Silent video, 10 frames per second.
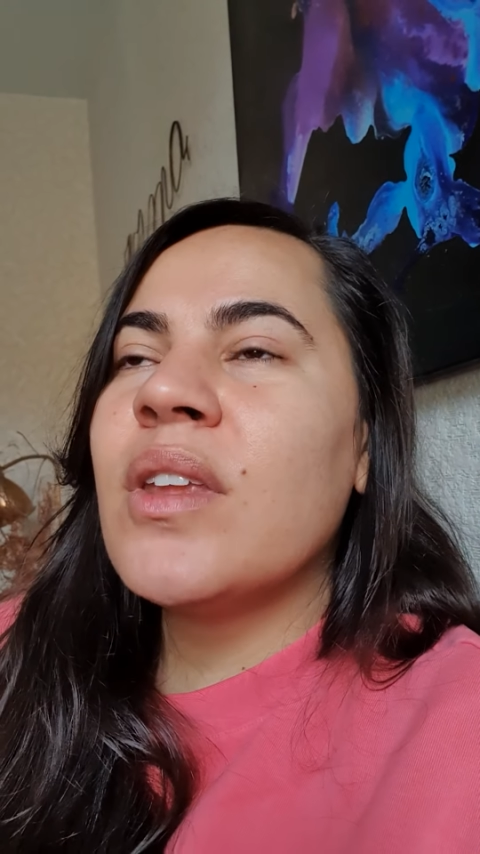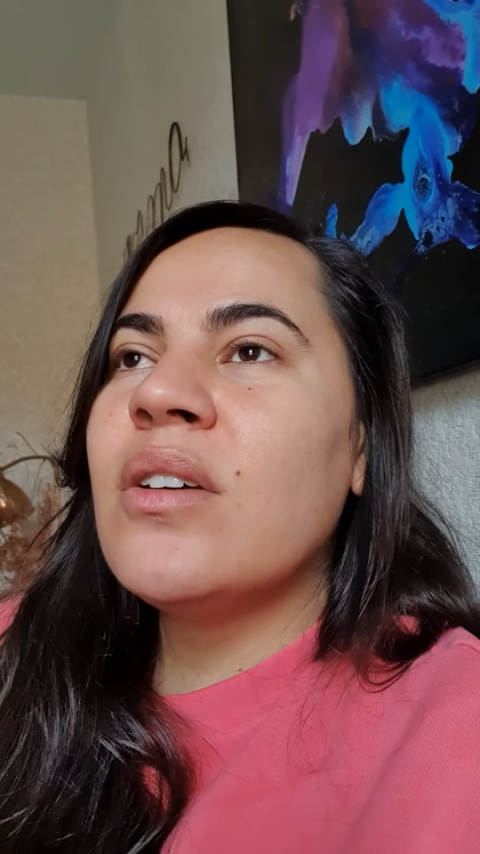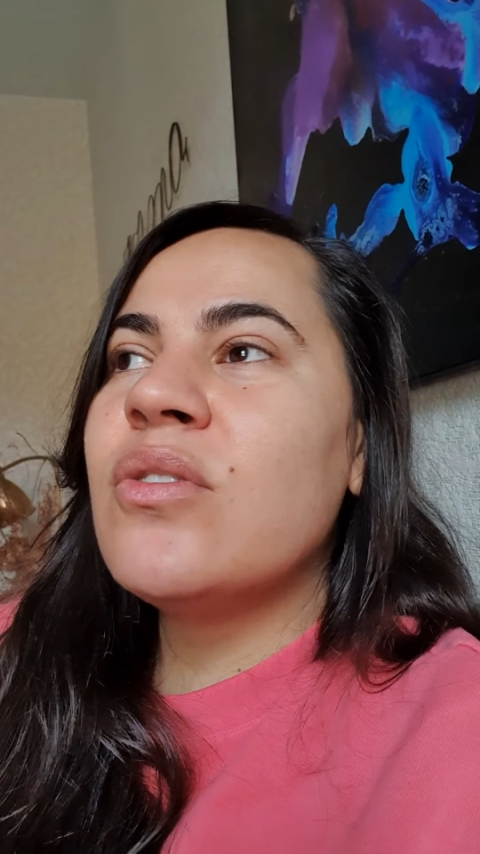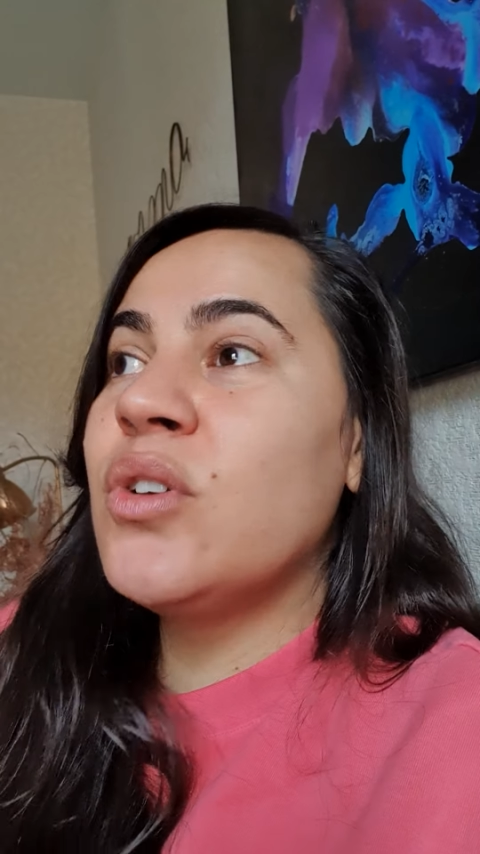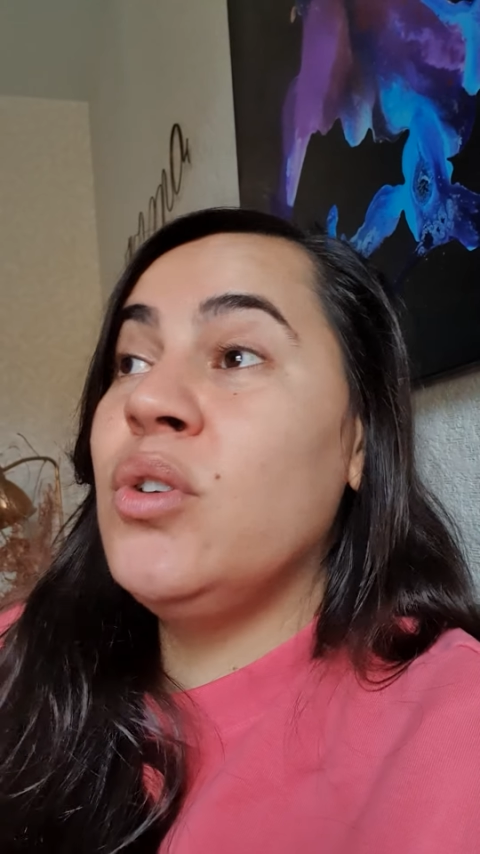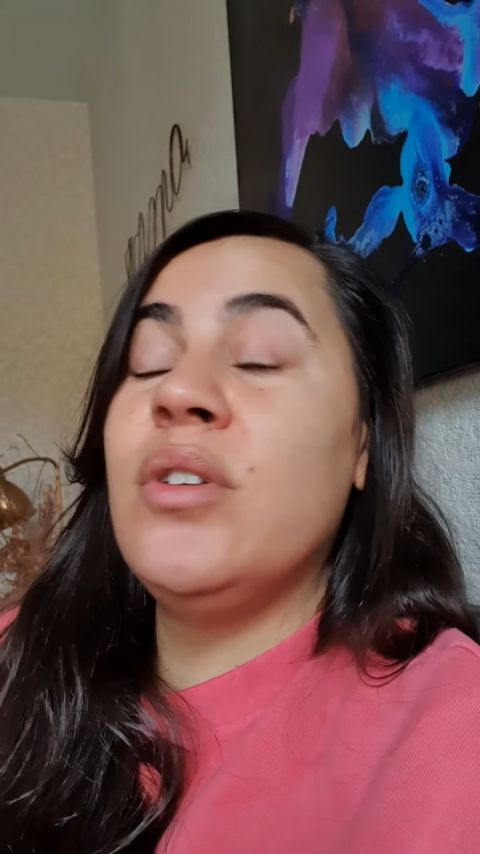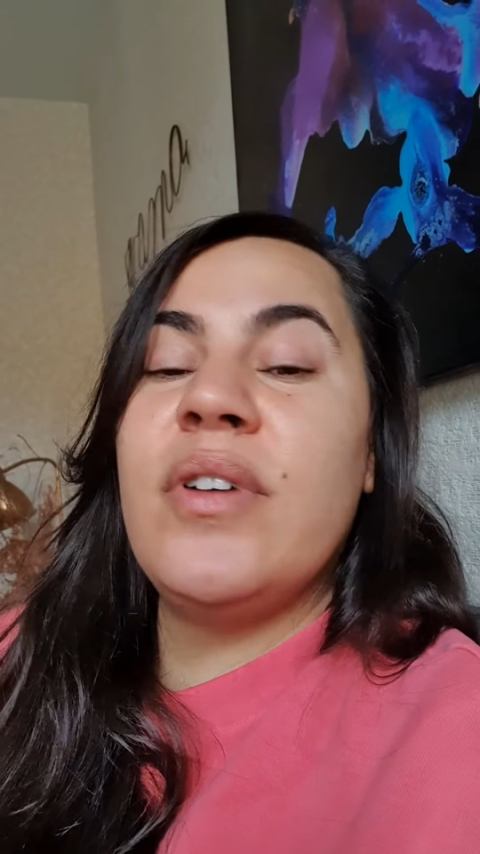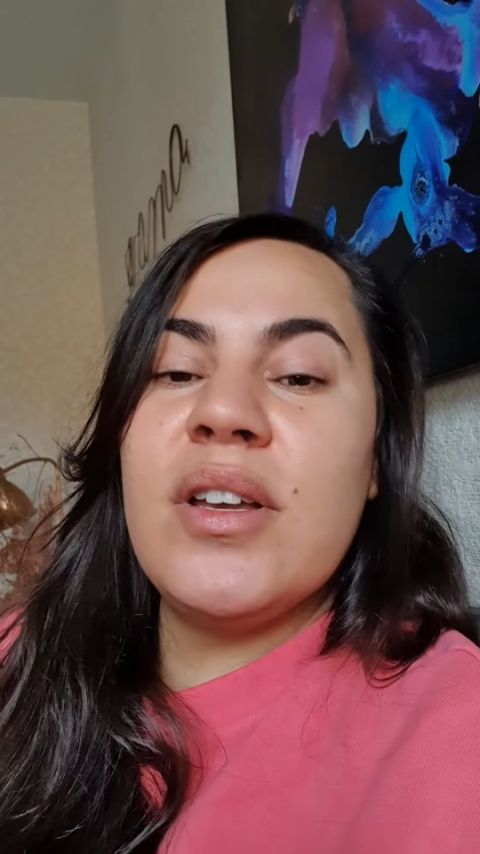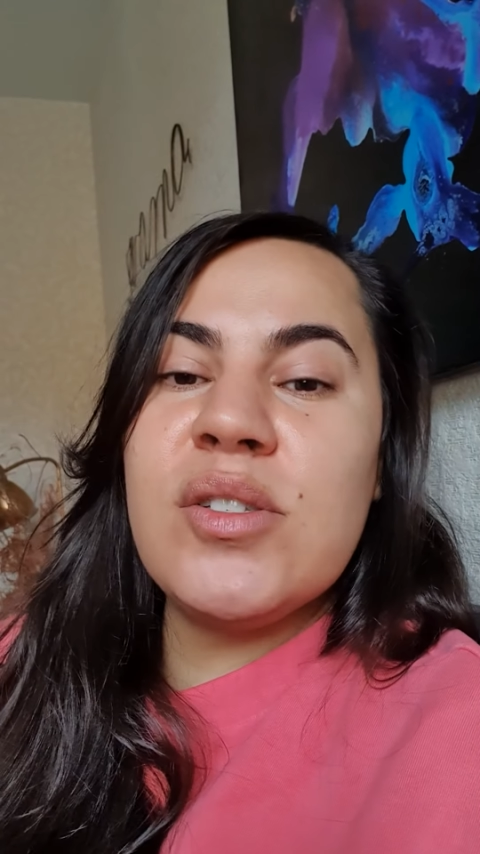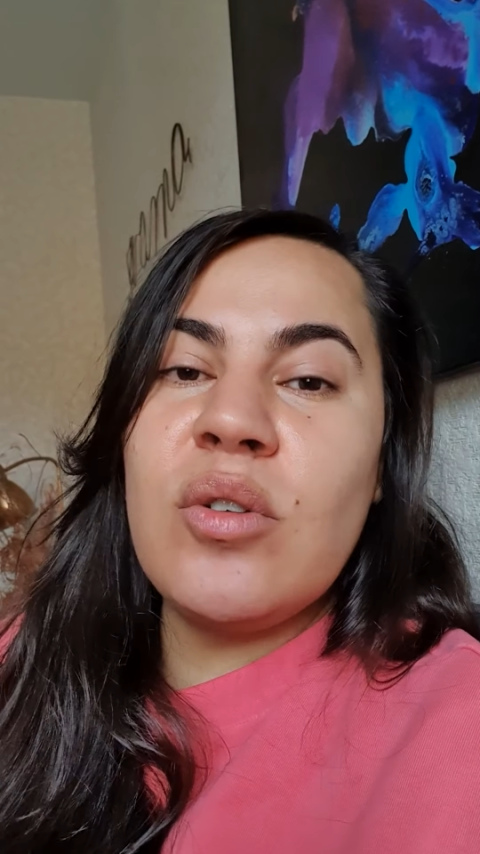the
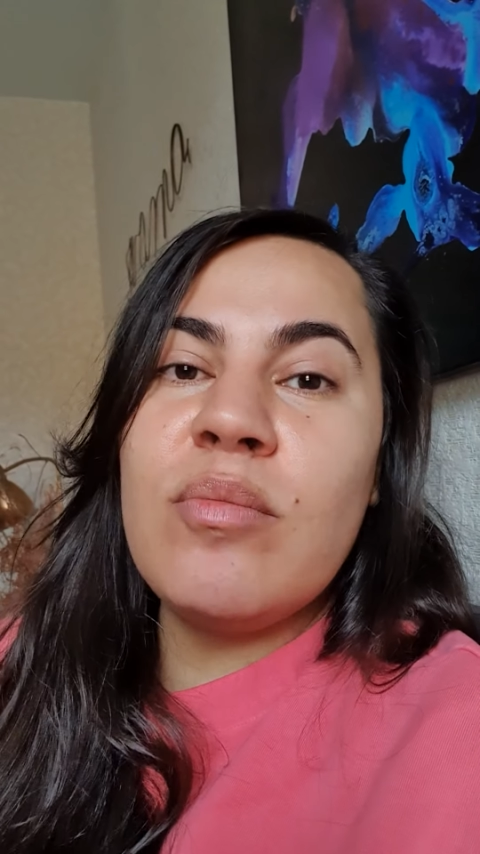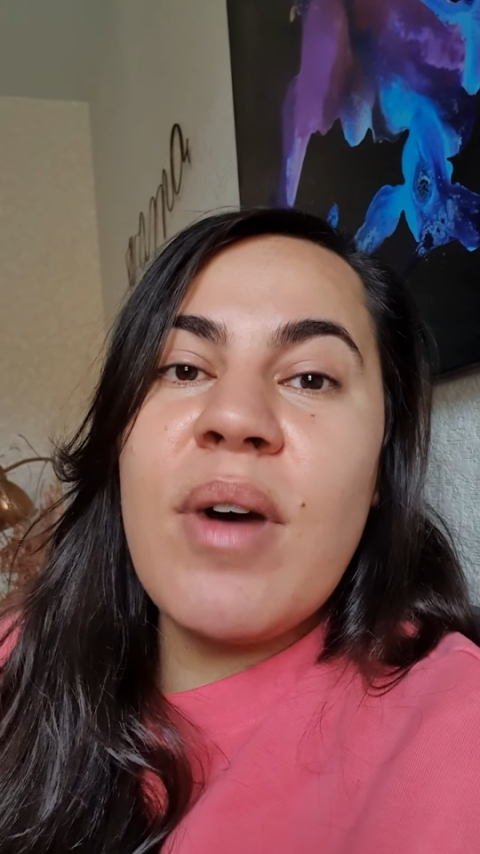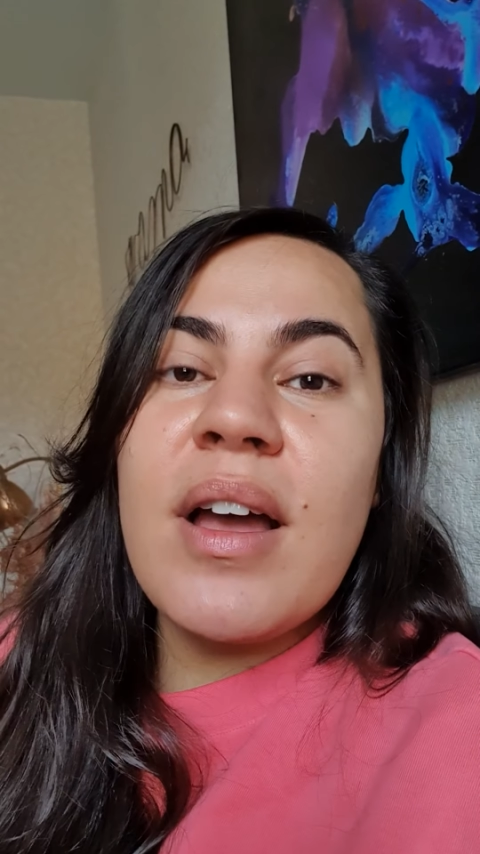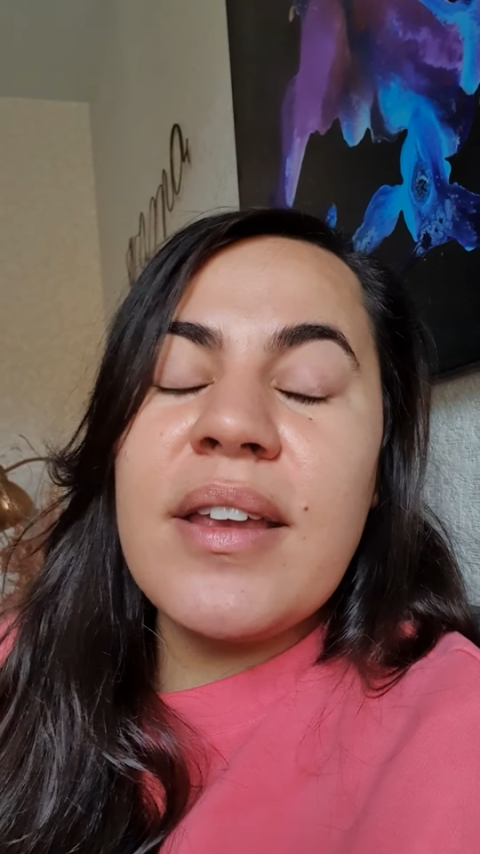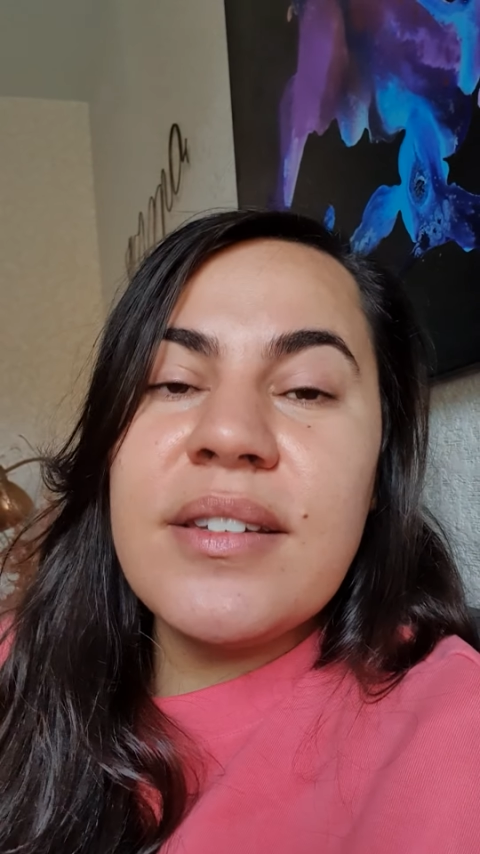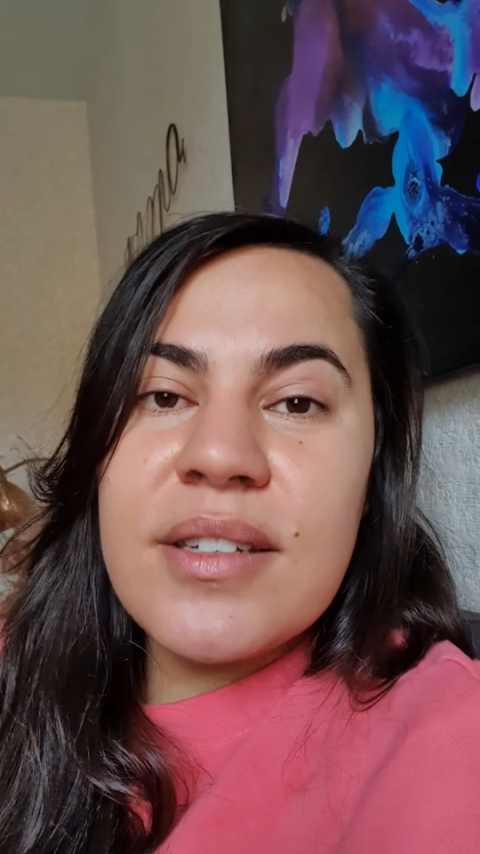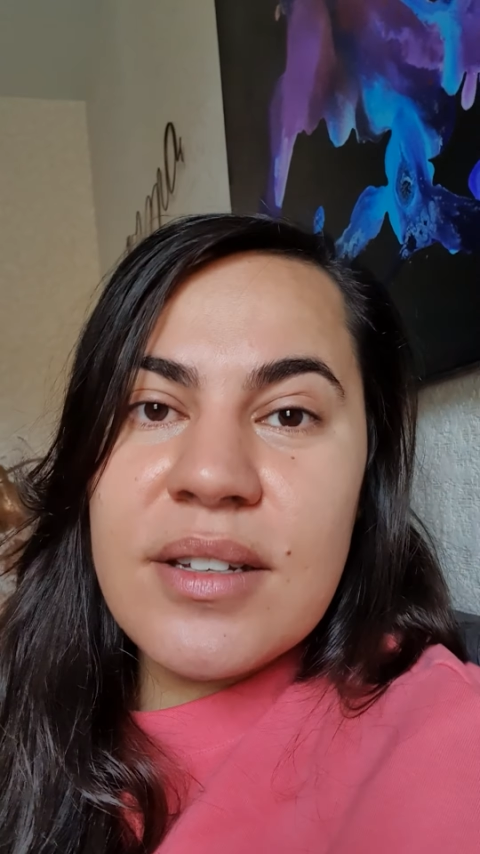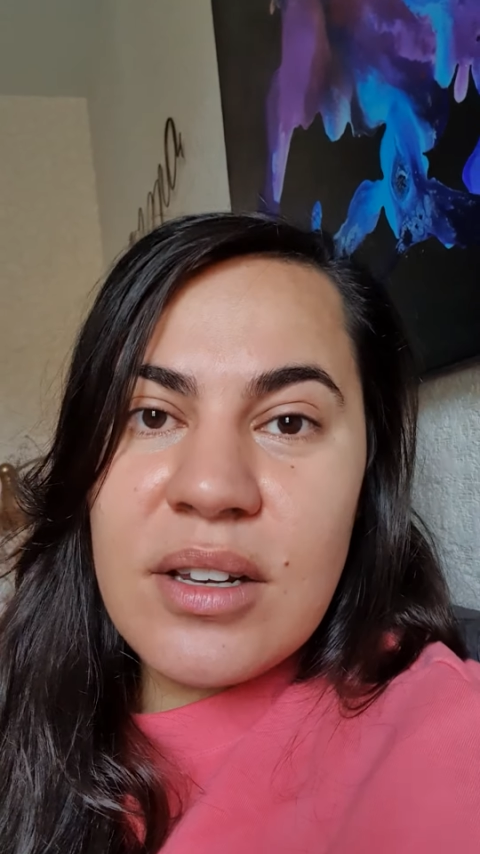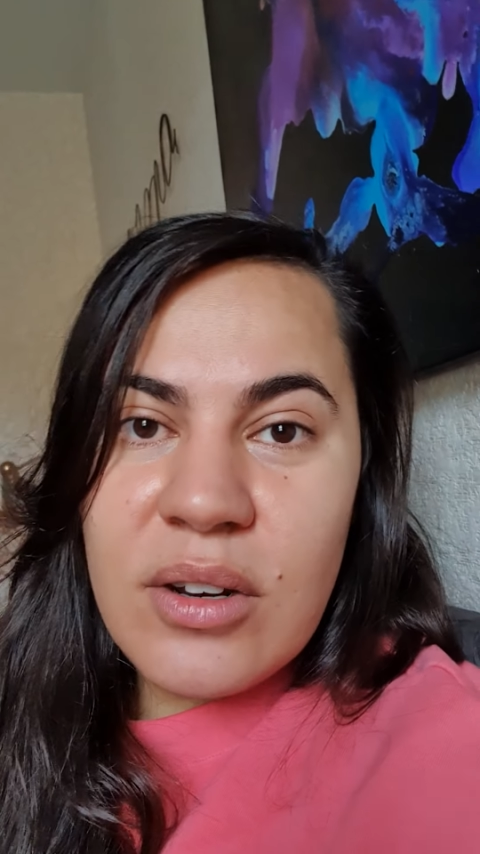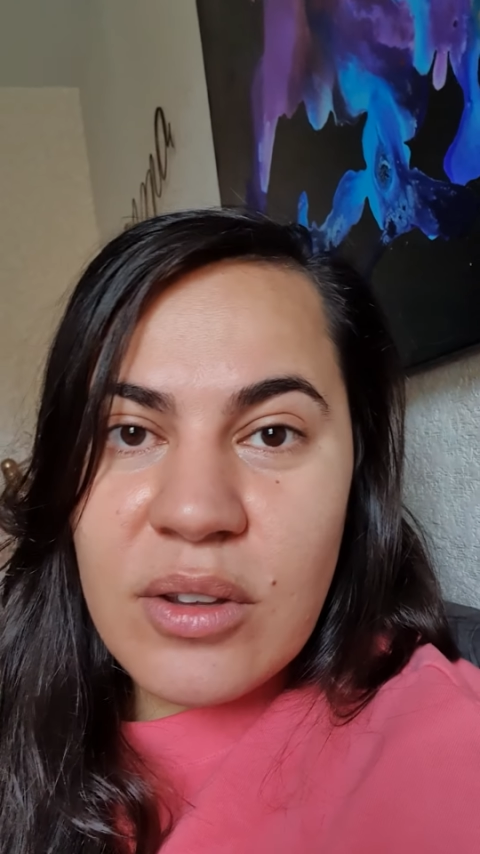universal mind
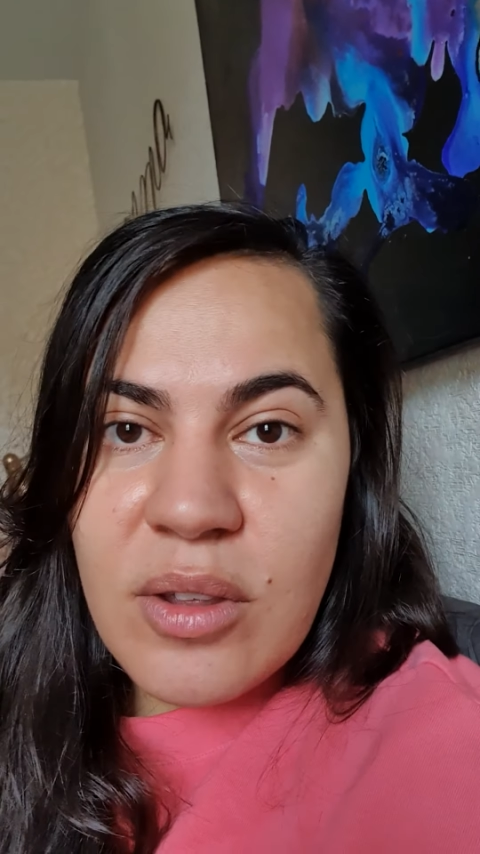the,